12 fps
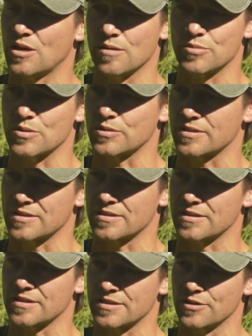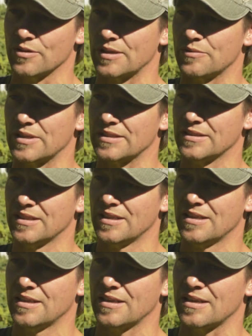compost is a, is a great one.
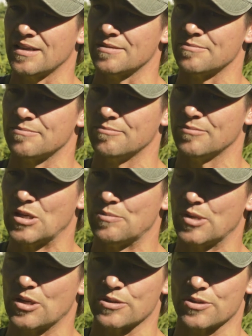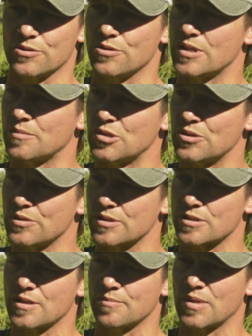Um, but also green
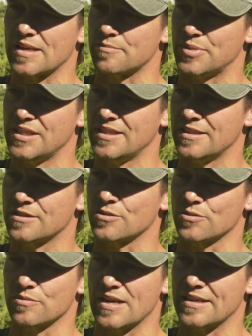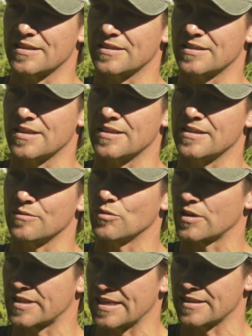manures. I plant peas or rye and then
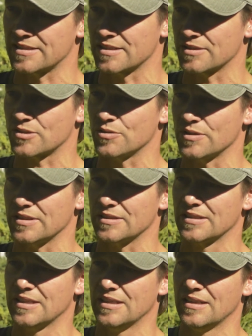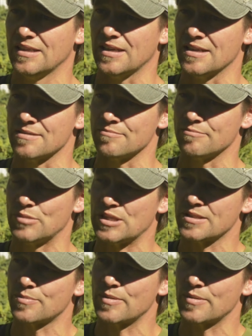work that into the soil um, because